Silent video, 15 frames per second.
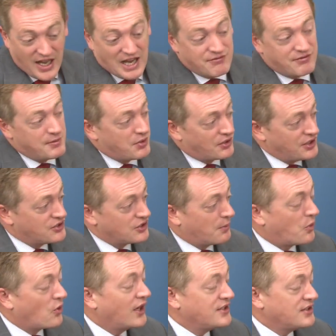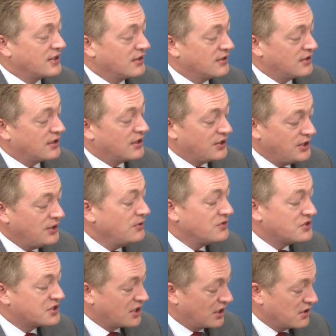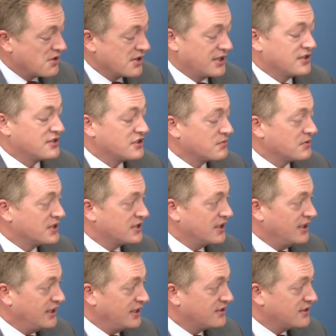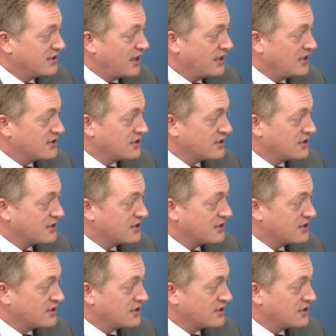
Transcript: Everybody's operating under huge targets as we sit here today,